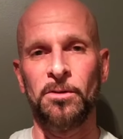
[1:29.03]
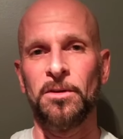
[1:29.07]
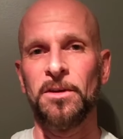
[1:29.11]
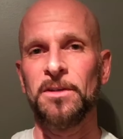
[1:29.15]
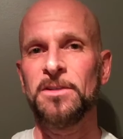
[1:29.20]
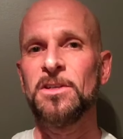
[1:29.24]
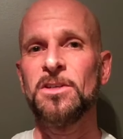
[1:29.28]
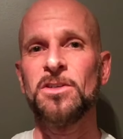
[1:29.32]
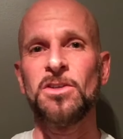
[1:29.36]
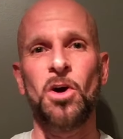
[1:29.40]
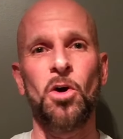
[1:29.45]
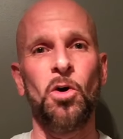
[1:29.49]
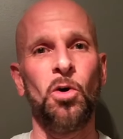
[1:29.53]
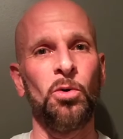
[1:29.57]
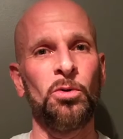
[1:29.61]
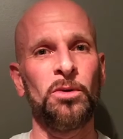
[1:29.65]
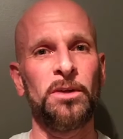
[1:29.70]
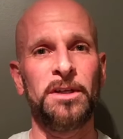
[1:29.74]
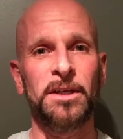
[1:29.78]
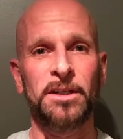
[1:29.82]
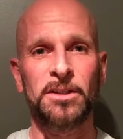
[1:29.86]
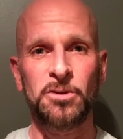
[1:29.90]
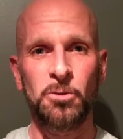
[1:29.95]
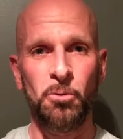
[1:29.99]
This is
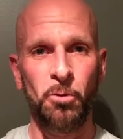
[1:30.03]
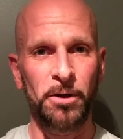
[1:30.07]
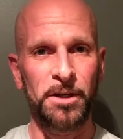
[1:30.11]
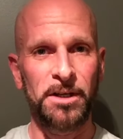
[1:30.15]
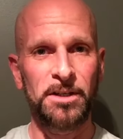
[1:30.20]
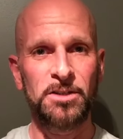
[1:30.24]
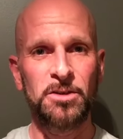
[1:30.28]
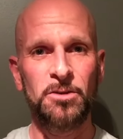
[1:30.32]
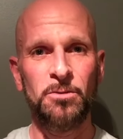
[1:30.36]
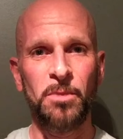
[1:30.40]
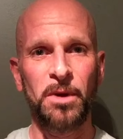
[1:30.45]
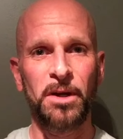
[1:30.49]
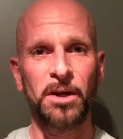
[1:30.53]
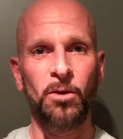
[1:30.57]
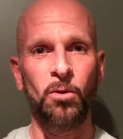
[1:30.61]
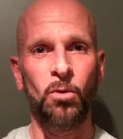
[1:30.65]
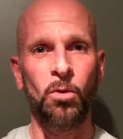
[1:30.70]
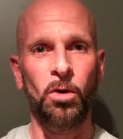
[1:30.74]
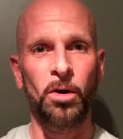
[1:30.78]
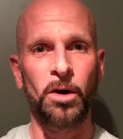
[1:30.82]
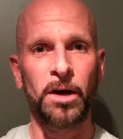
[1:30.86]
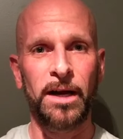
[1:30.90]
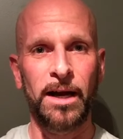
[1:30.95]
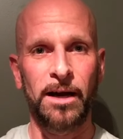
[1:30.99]
only a 22-minute
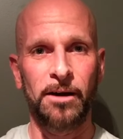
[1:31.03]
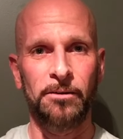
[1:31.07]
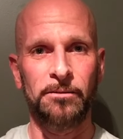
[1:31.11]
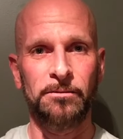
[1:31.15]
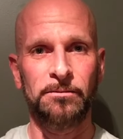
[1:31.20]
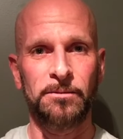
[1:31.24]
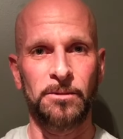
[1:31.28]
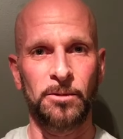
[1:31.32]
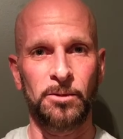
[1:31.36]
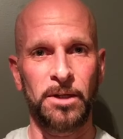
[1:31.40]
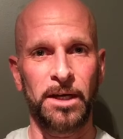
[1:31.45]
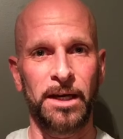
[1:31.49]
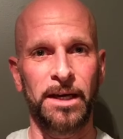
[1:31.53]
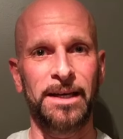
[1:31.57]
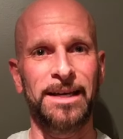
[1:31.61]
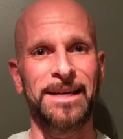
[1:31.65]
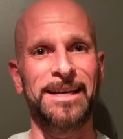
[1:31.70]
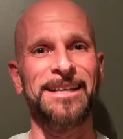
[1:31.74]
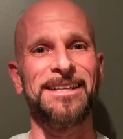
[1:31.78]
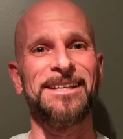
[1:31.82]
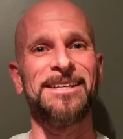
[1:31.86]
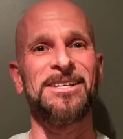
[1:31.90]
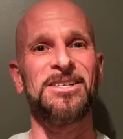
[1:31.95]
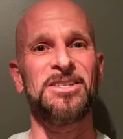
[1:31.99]
workout, okay?
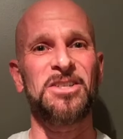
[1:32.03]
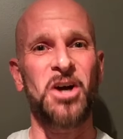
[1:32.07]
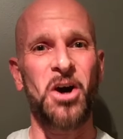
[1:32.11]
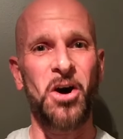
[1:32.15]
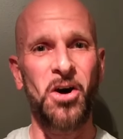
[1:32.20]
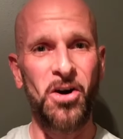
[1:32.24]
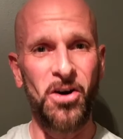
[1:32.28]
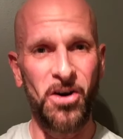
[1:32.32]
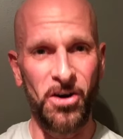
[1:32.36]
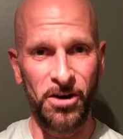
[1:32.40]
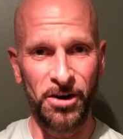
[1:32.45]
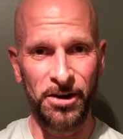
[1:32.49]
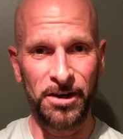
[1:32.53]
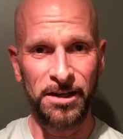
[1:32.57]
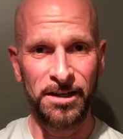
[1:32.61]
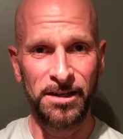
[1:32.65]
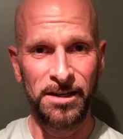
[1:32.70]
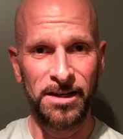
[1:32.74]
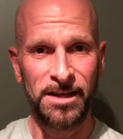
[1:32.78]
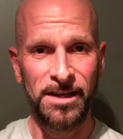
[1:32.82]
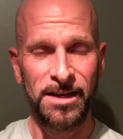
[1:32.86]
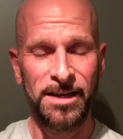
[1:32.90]
It is hard,